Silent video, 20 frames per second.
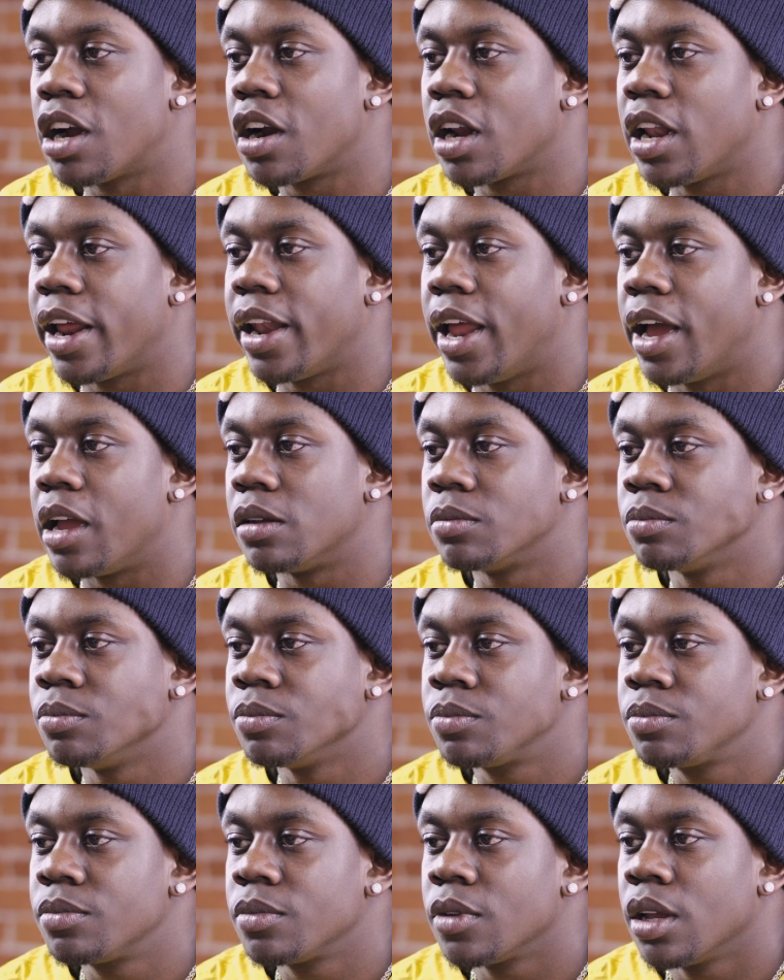I heard like like
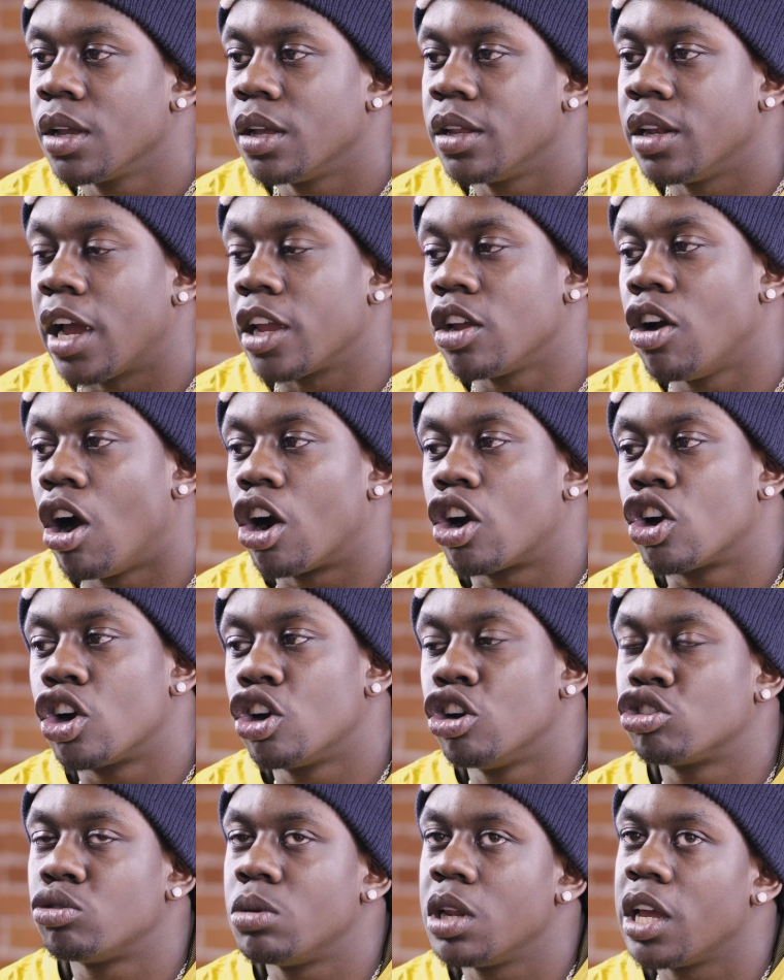like y'all
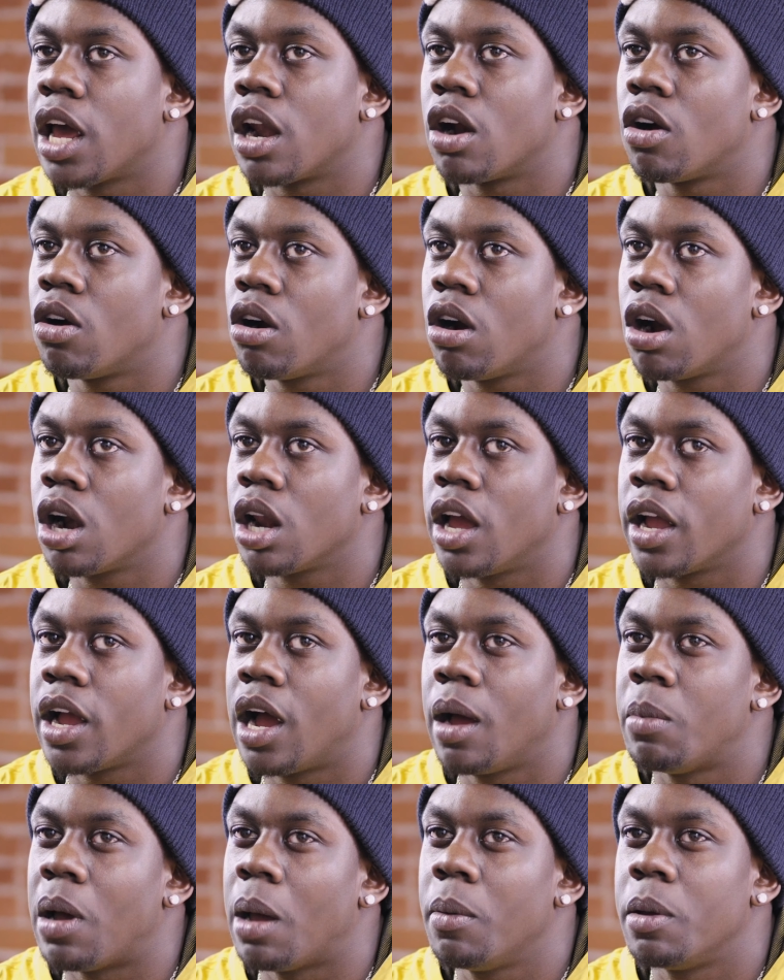girls really got it hard. Like
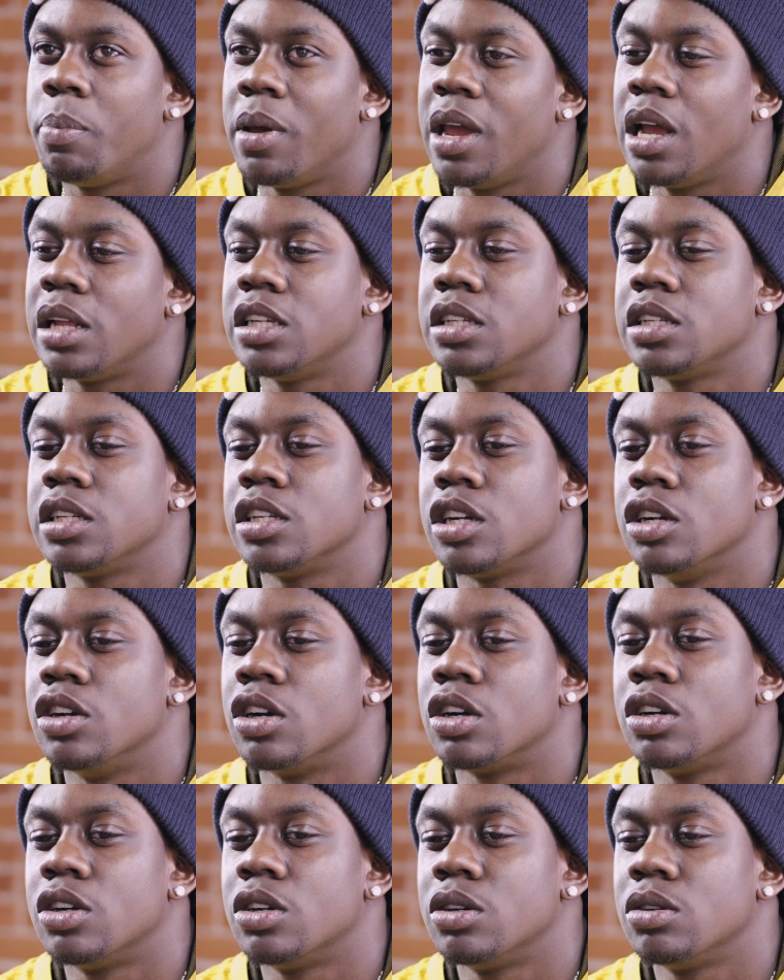I've been paying attention to
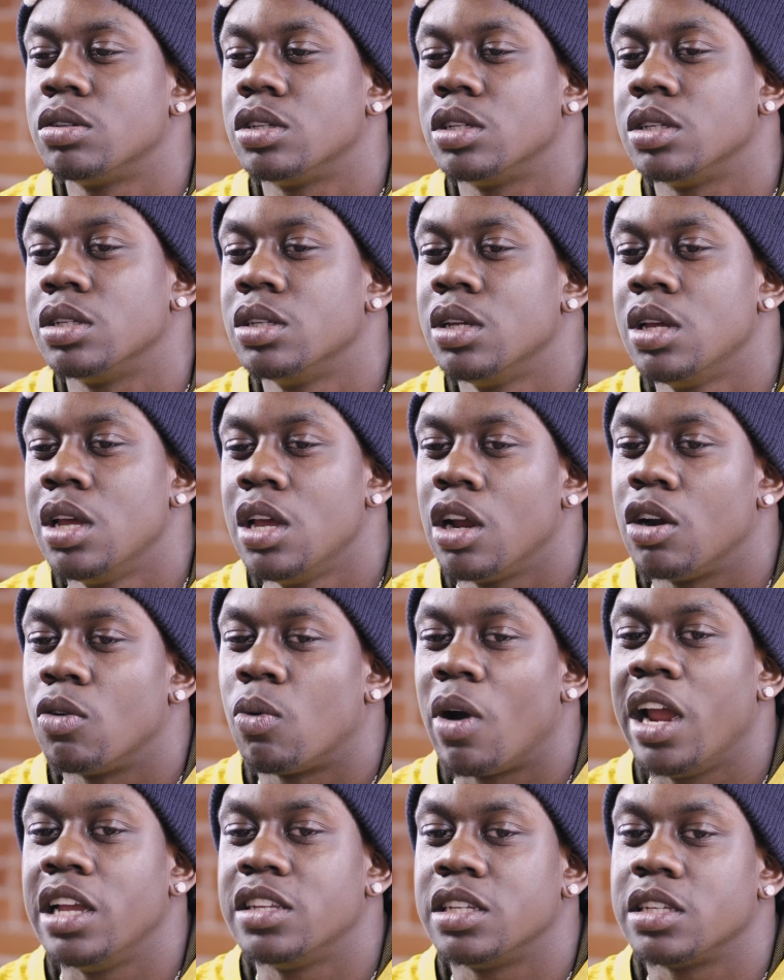girls and
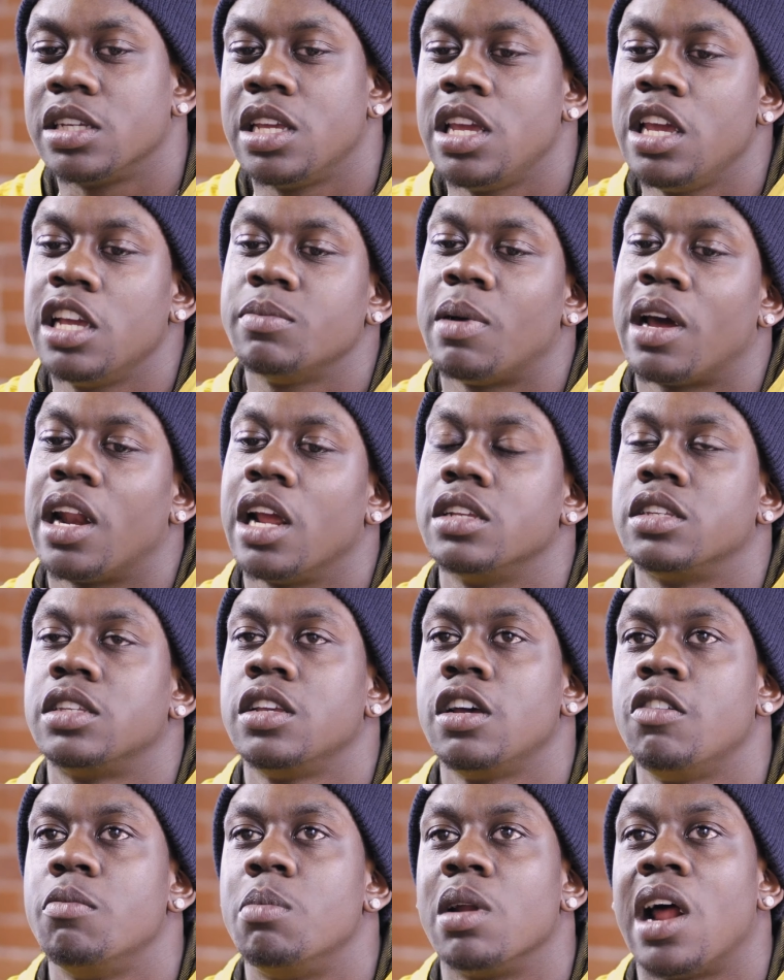raising kids by
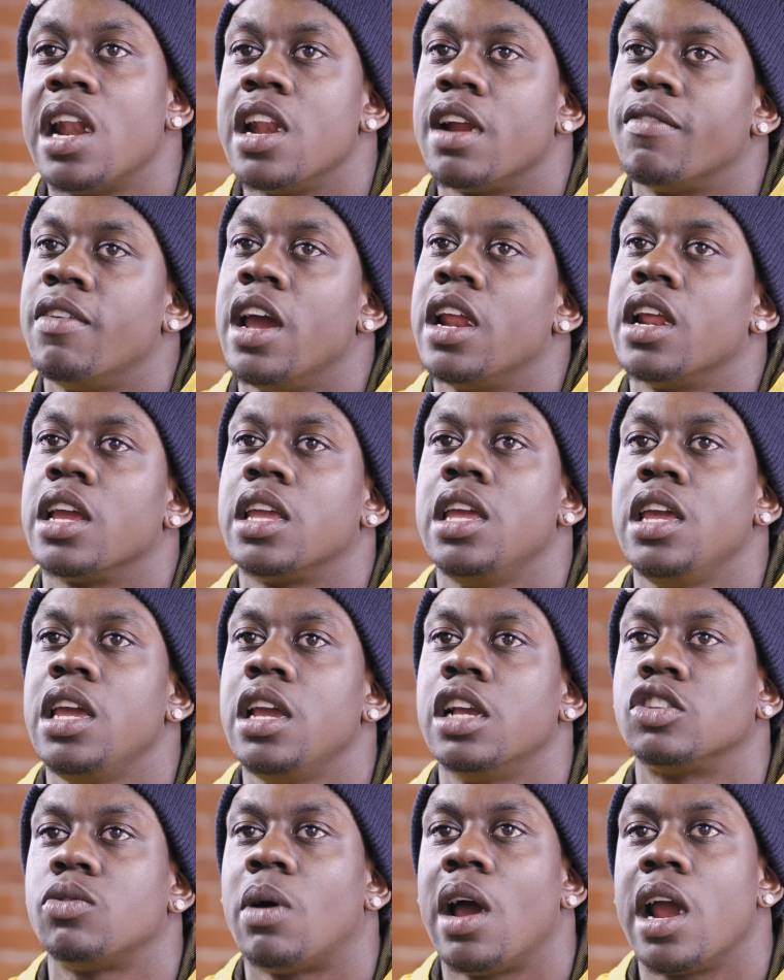themselves, but I never had a
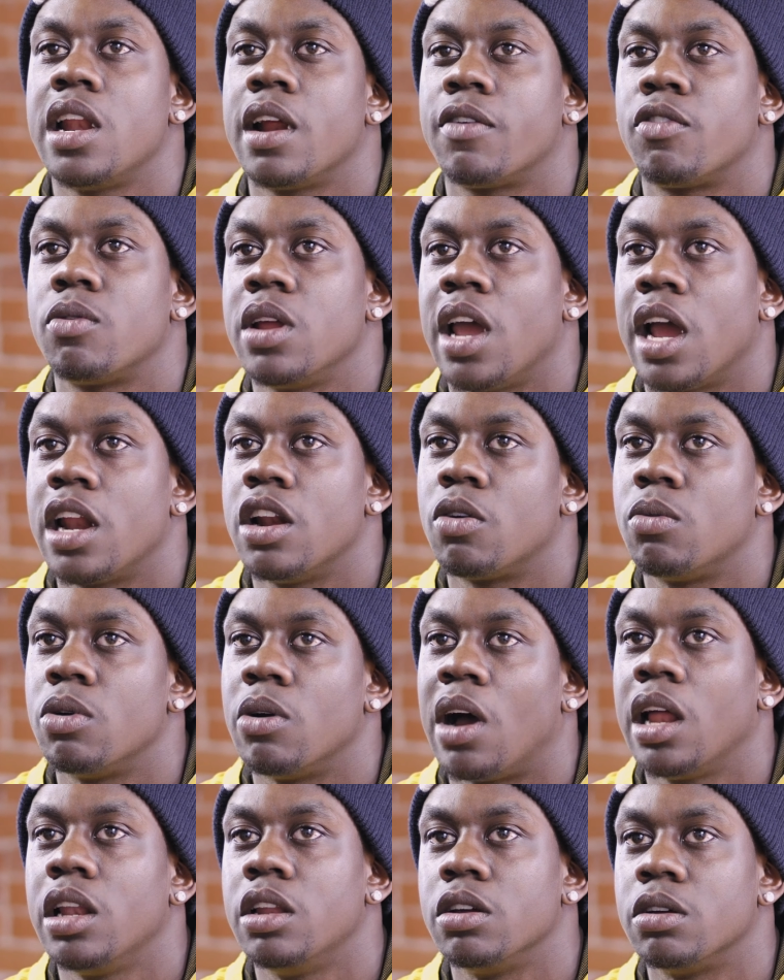kid, so I ain't never really had no
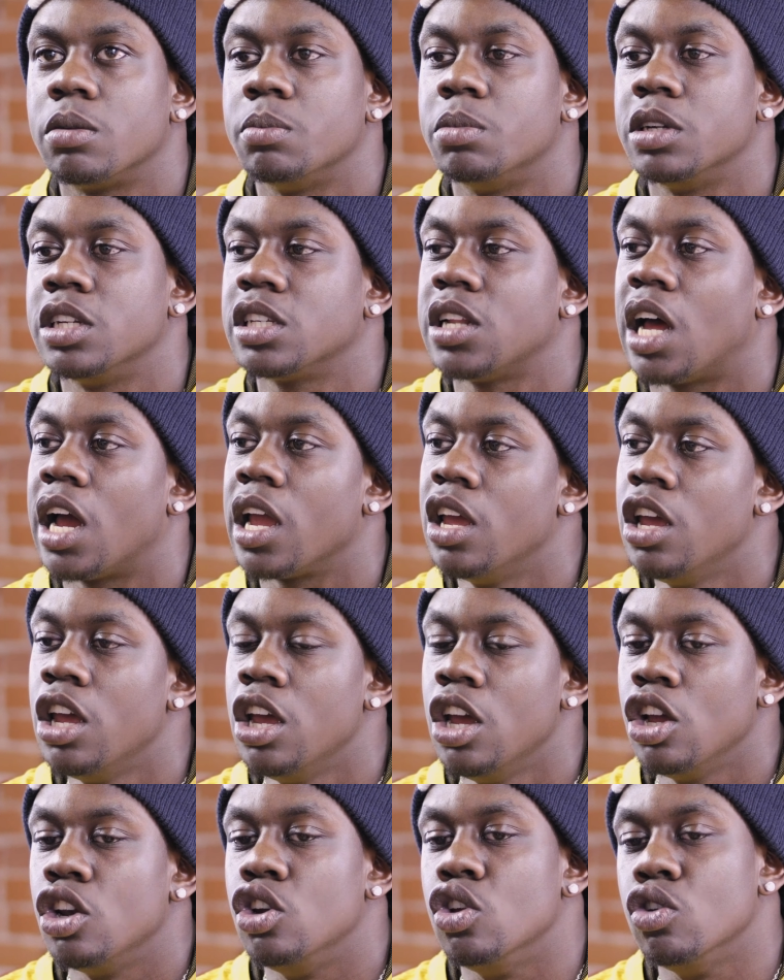real outlook. But it's like
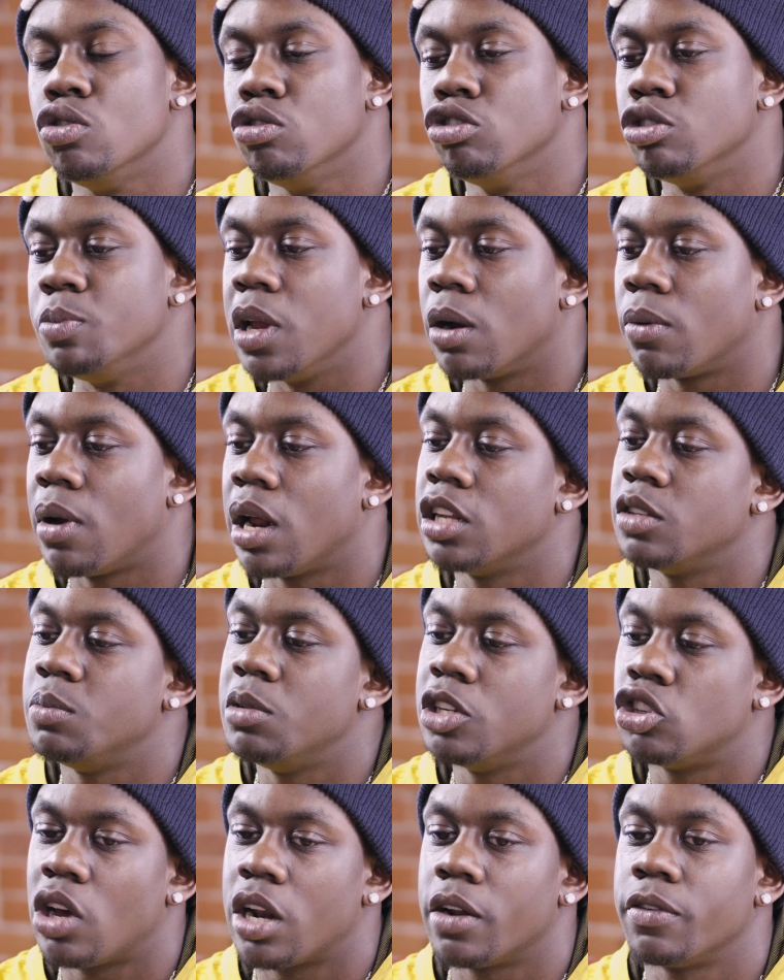dudes be around this
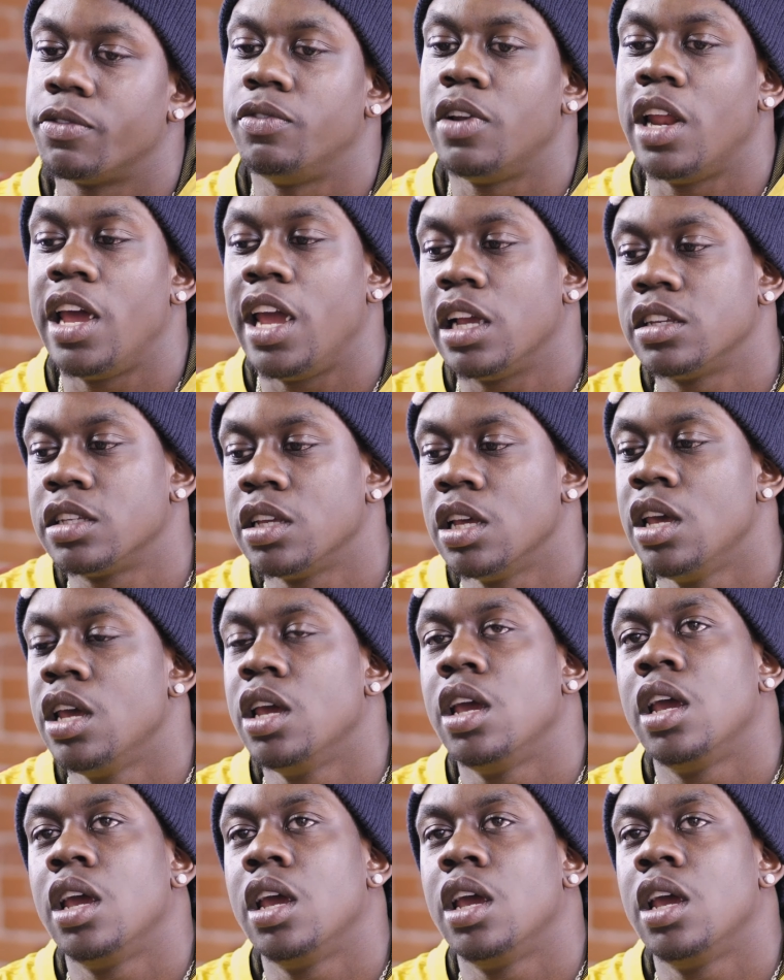bitch trying to flex.